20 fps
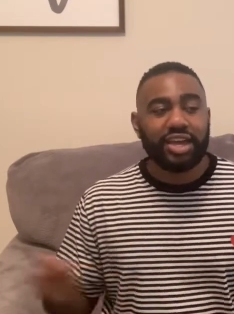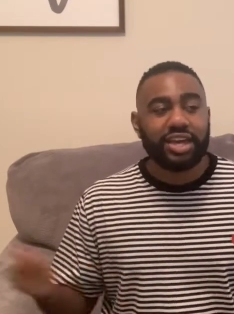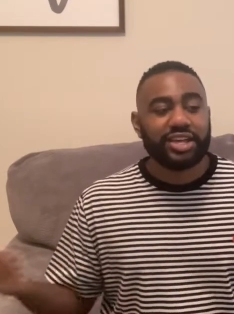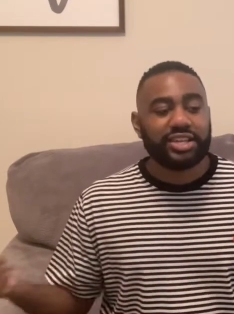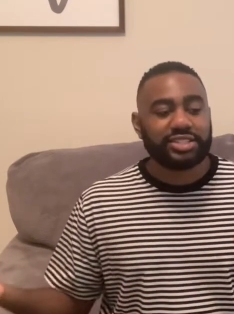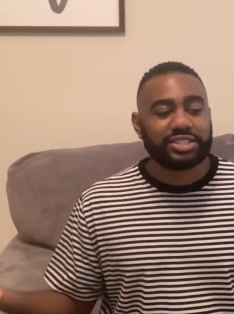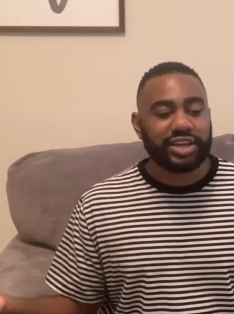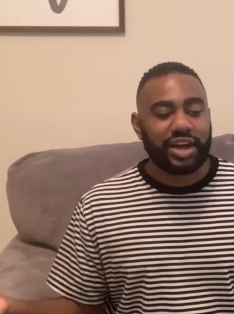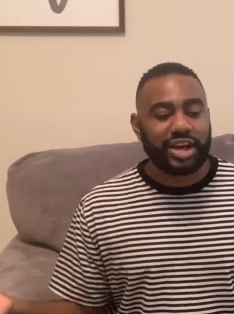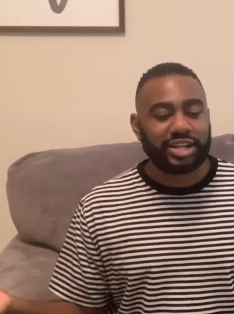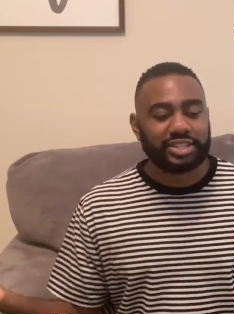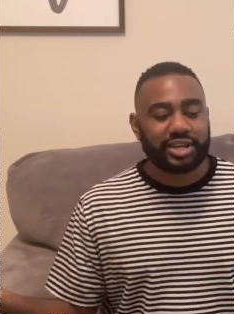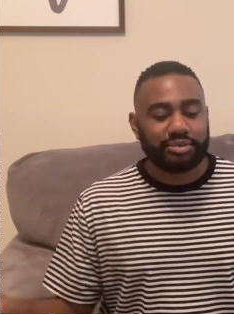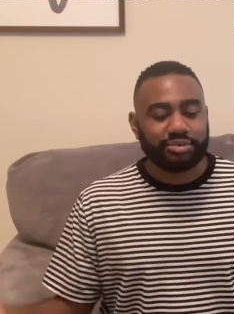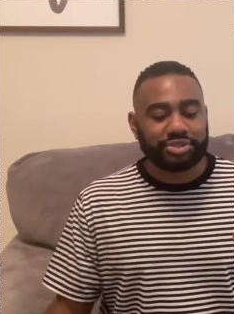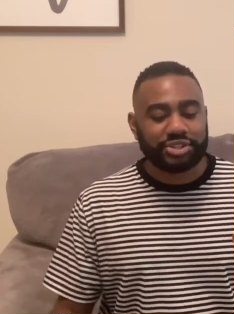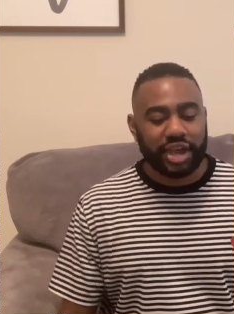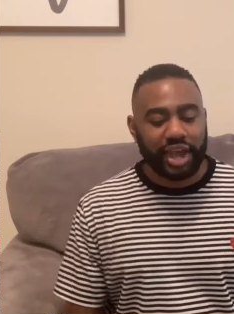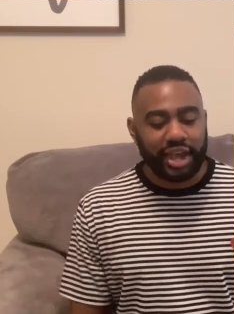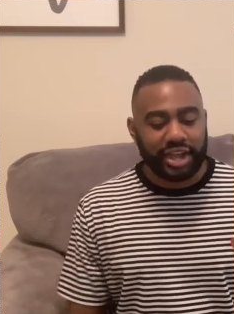So as I'm
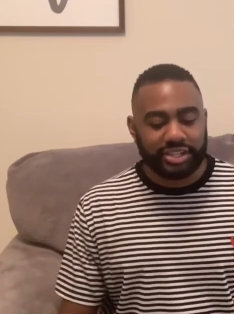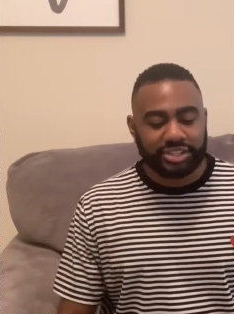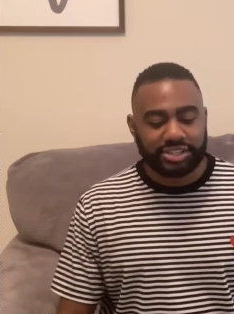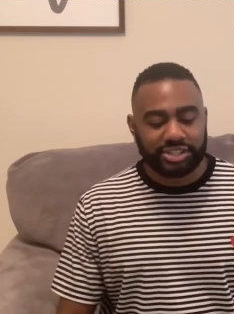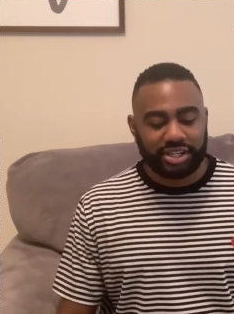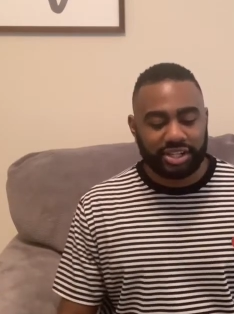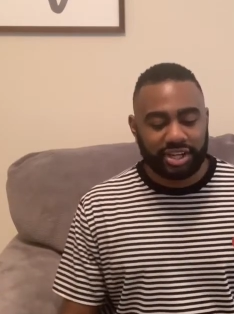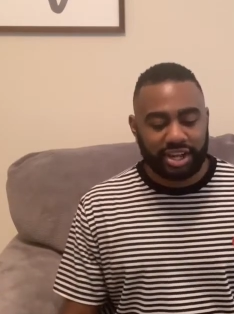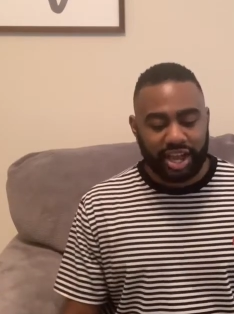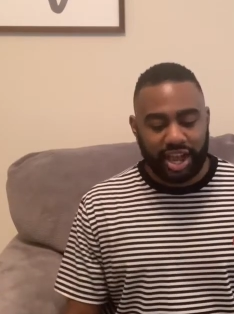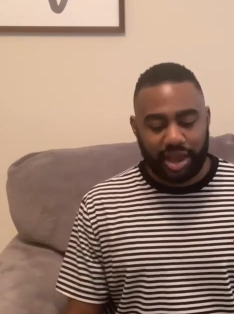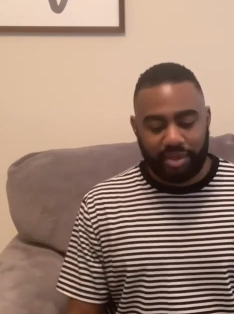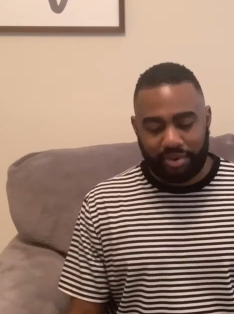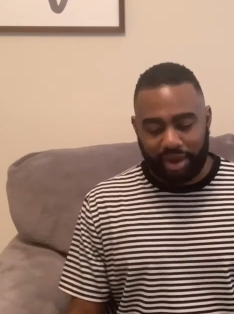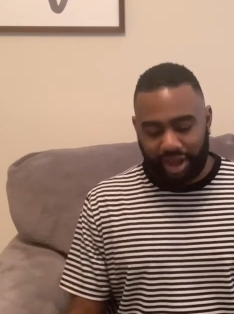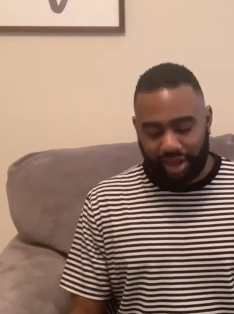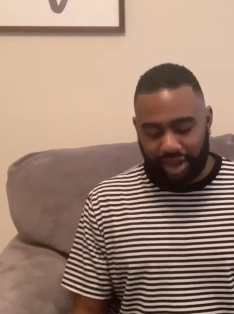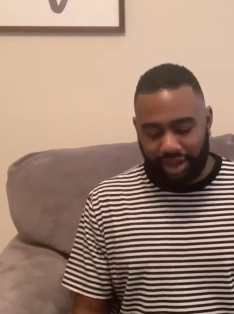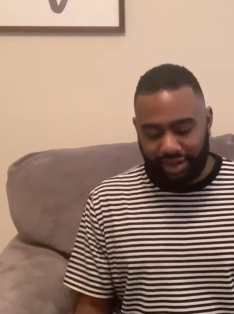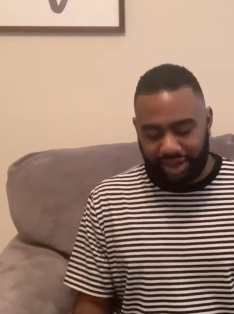changing, I'm
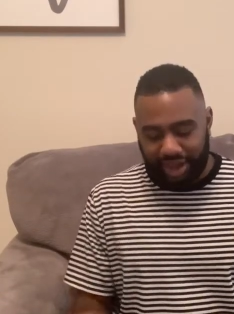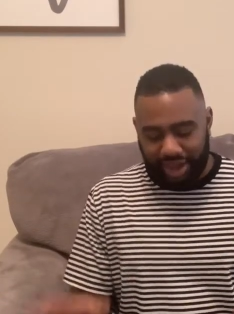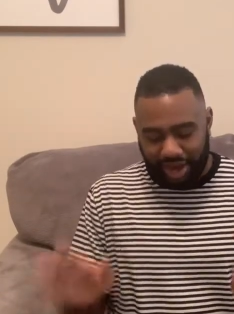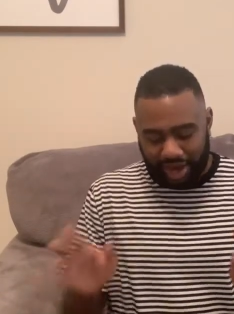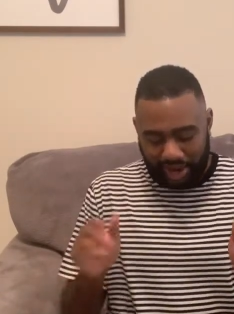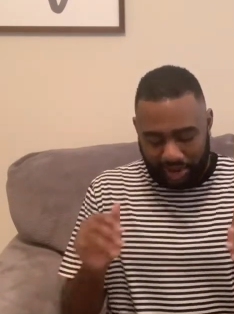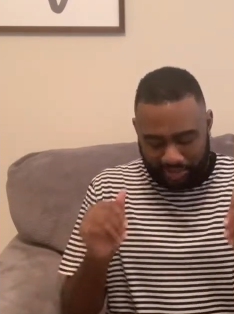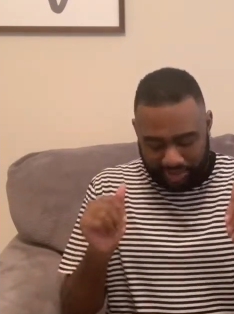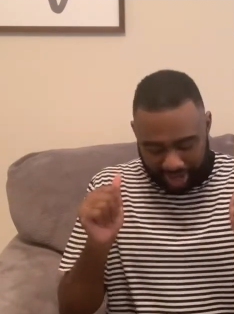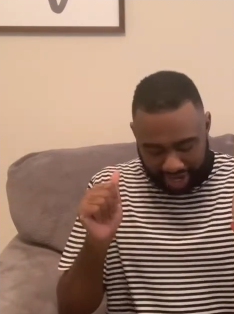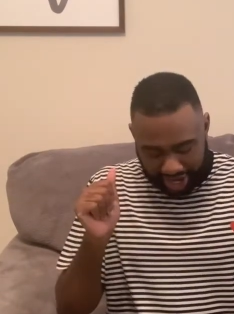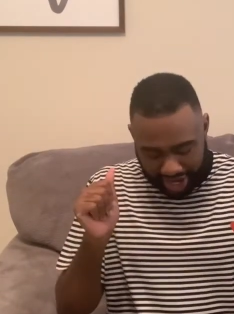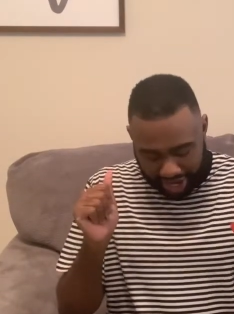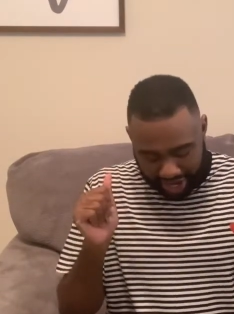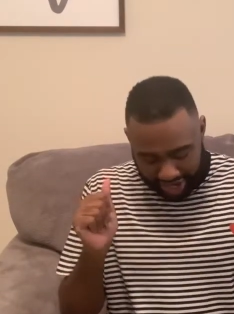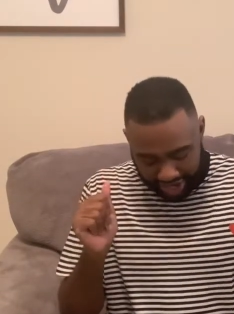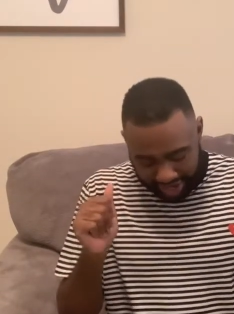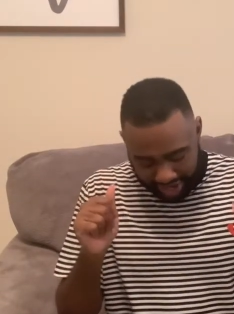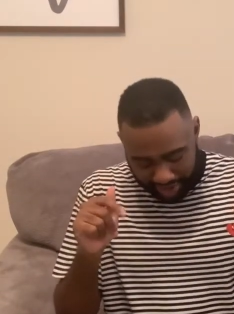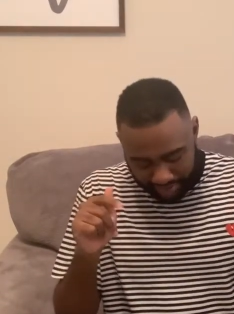like, okay, let me get a
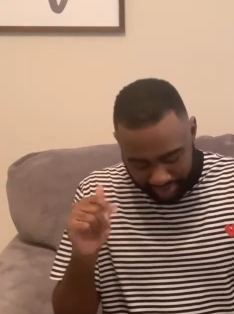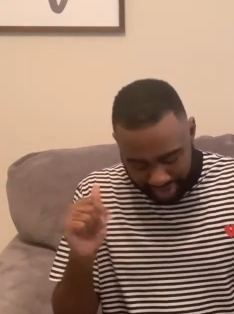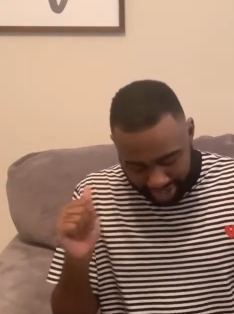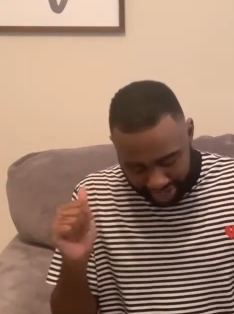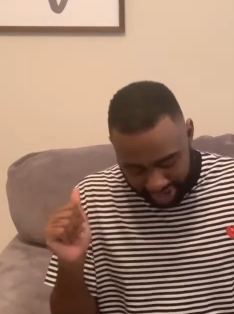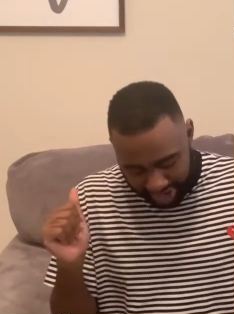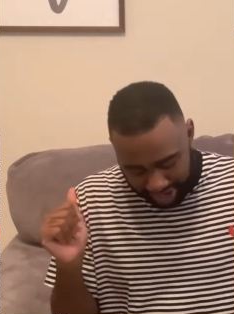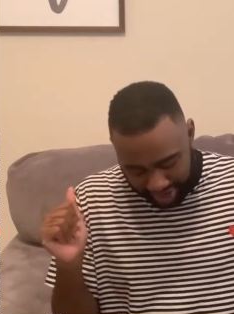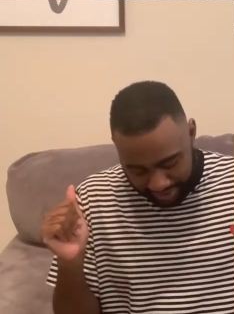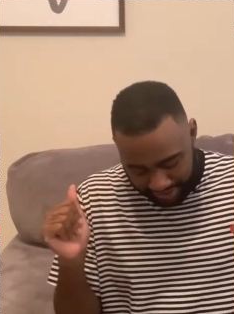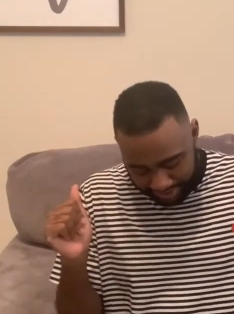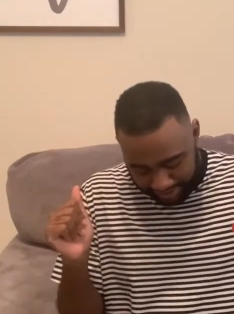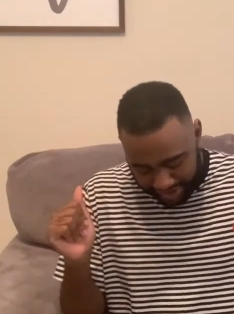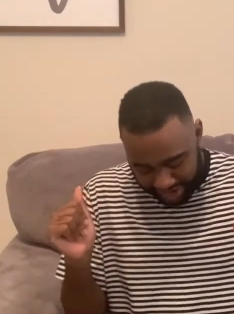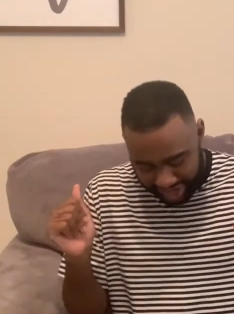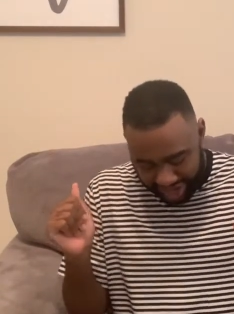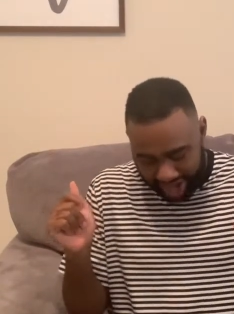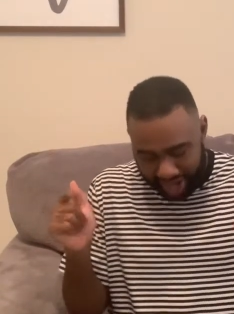little fly.